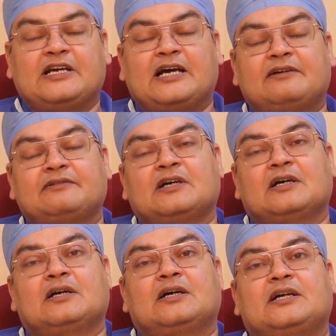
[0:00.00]
We have
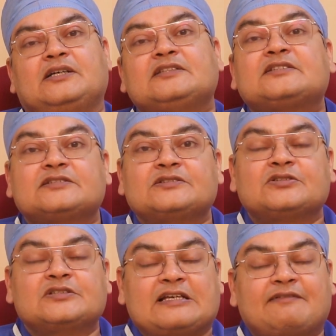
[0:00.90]

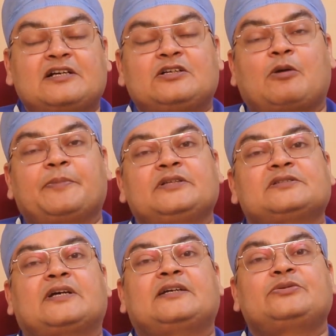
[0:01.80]
discussions on several
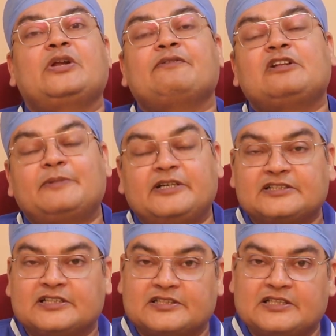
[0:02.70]
topics, and today we will be
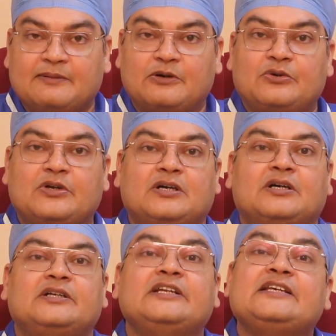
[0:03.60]
discussing
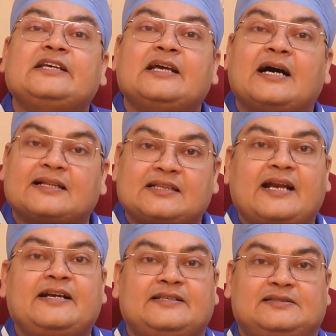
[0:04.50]
about knee
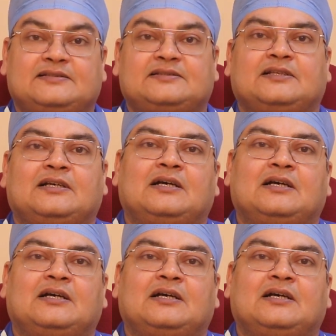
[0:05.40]
arthritis.